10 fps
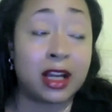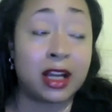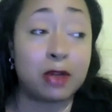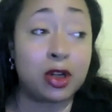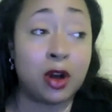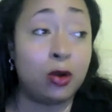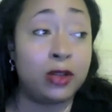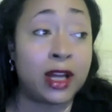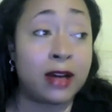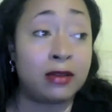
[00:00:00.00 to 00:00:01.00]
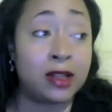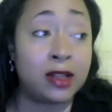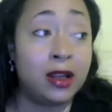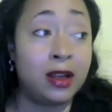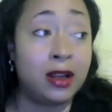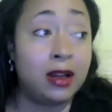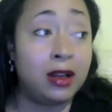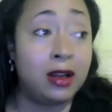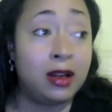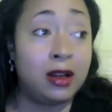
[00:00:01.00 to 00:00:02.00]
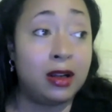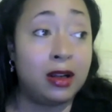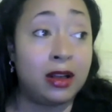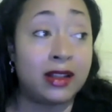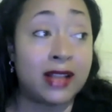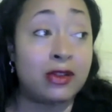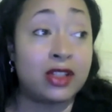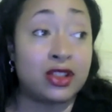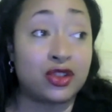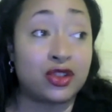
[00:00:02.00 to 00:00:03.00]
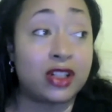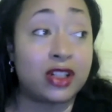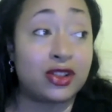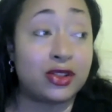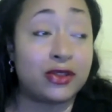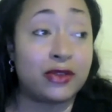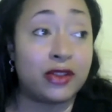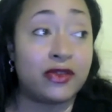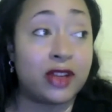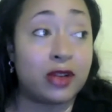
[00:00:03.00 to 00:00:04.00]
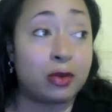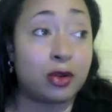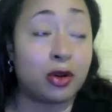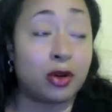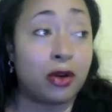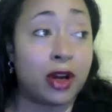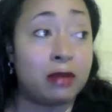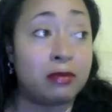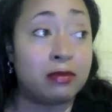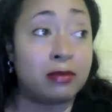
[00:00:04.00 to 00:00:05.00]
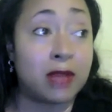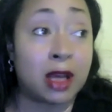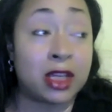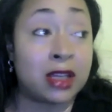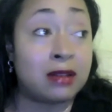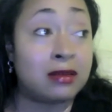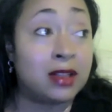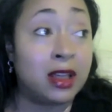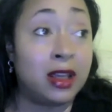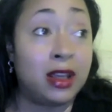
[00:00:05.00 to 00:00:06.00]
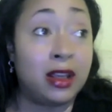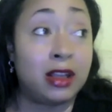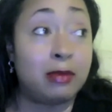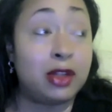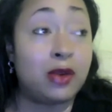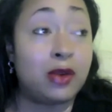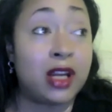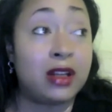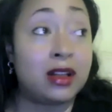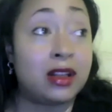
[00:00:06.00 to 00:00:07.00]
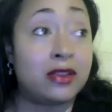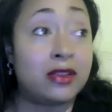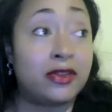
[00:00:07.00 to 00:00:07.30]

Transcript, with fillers: I'm going to hold out as I was instructed to for the federal program. I mean, it'd be great if